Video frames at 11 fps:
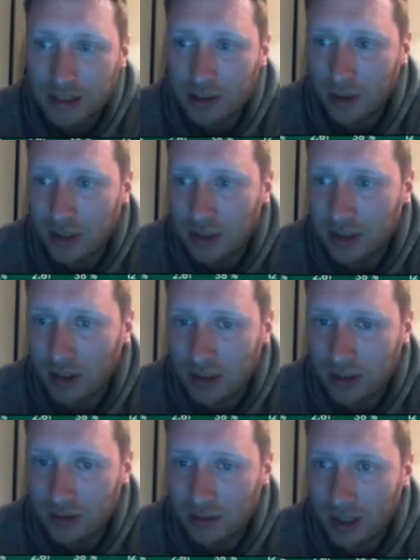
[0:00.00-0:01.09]
So he's starting
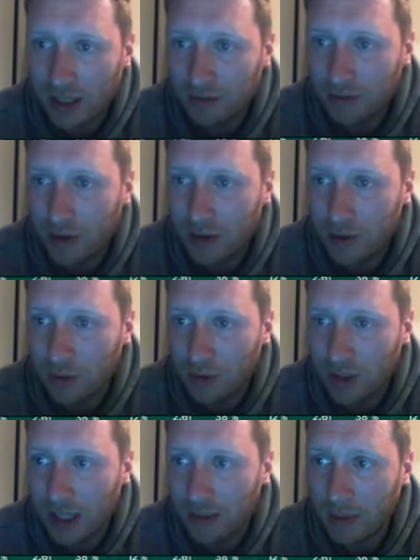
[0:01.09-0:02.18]
to get a foot in the door
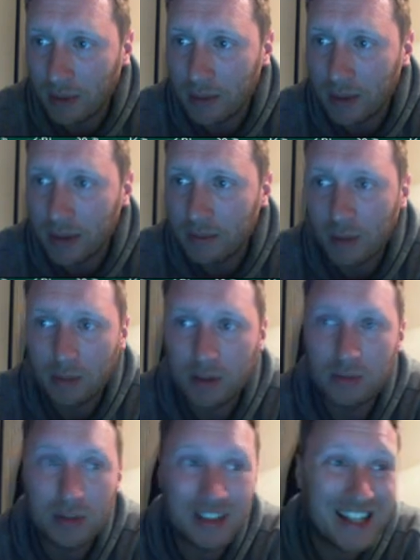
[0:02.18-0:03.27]
again, maybe. Maybe
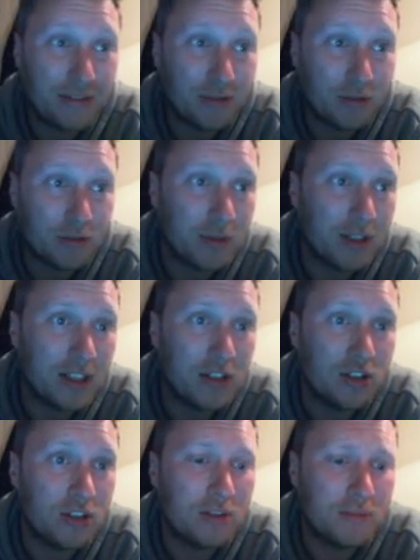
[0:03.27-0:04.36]
somebody's left or somebody's
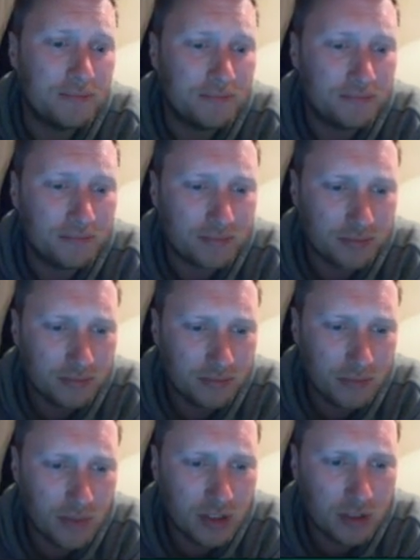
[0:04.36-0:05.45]
injured.
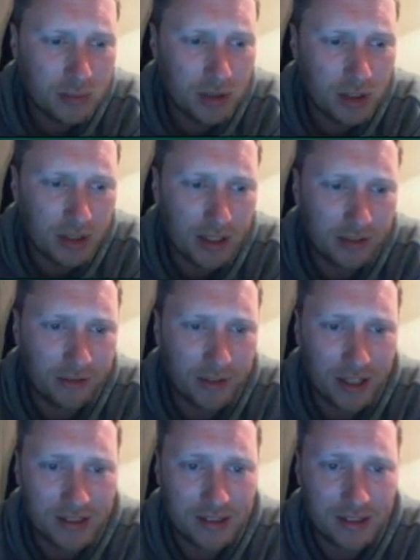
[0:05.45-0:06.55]
Something like that
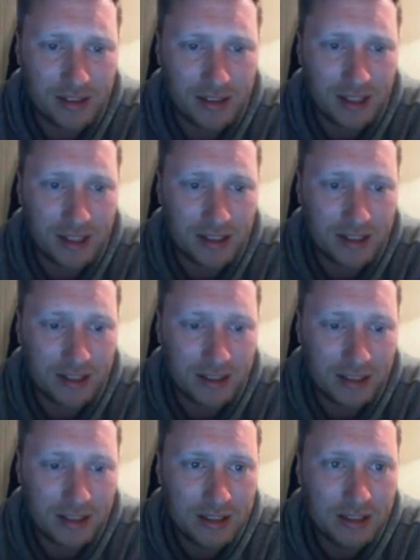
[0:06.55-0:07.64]
affects that.
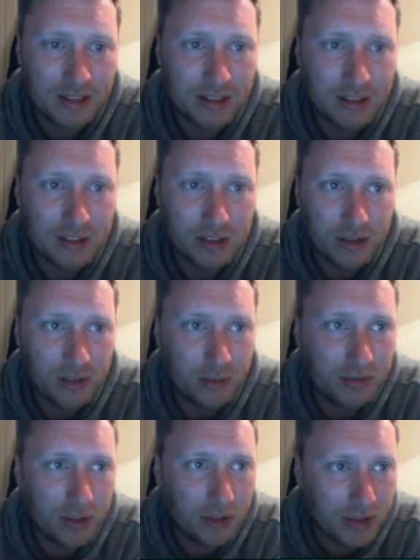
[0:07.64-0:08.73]
So I think
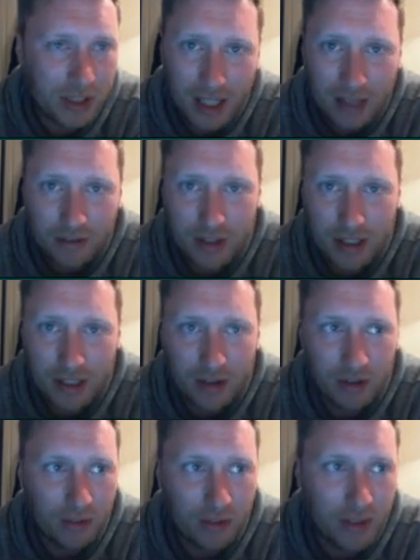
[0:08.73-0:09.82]
we've covered everything
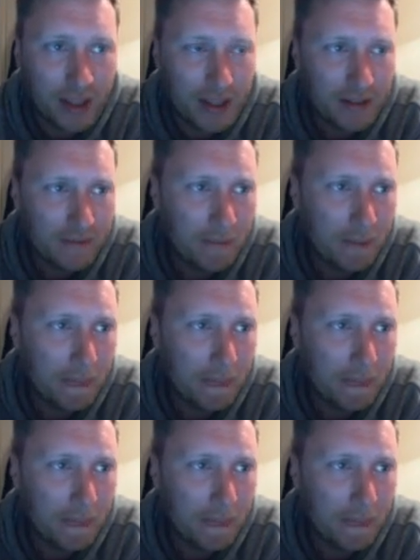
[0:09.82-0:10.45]
on there.